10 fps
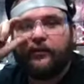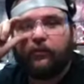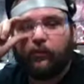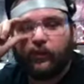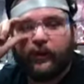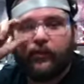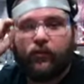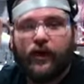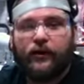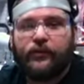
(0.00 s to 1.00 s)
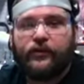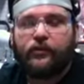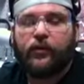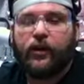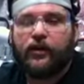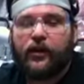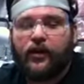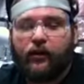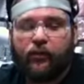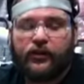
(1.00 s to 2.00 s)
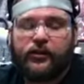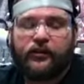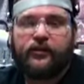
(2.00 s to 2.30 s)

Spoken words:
really great adventure projects